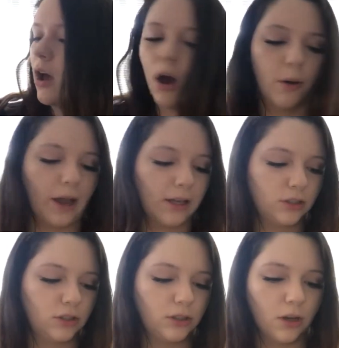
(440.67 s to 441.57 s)
Okay,
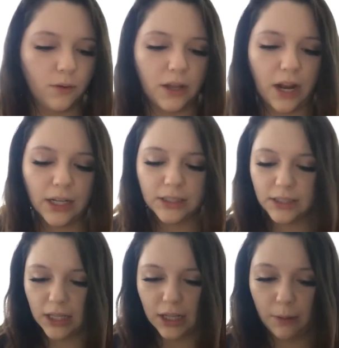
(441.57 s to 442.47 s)
so the next
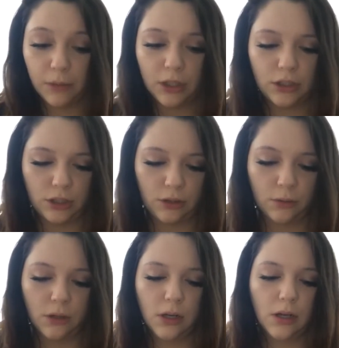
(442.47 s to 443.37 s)
thing that I'm gonna
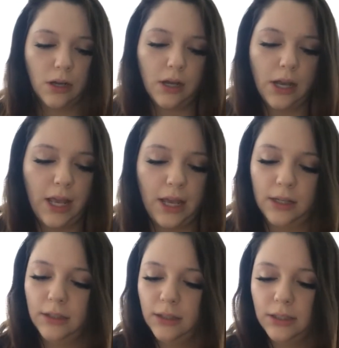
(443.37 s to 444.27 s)
do
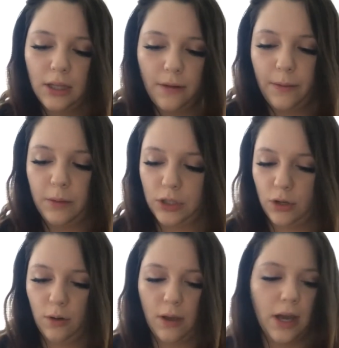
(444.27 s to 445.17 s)
is, let me show
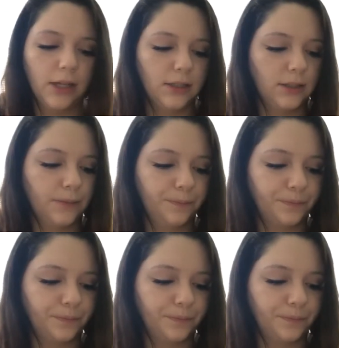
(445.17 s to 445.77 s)
you guys.